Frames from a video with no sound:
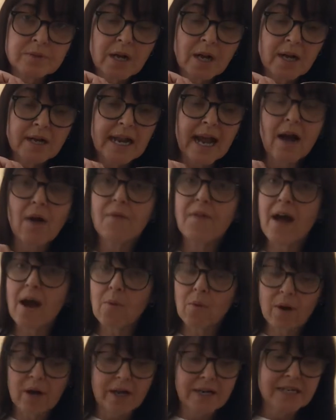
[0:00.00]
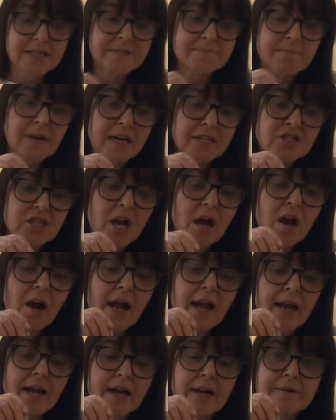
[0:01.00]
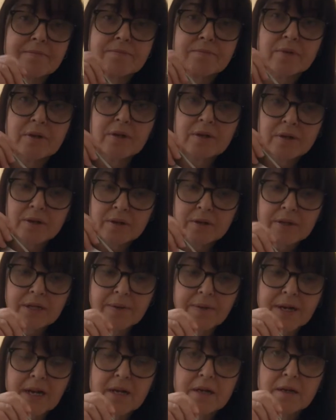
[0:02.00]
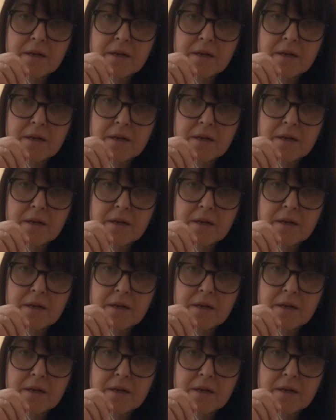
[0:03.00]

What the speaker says: now that one is much higher. There we go.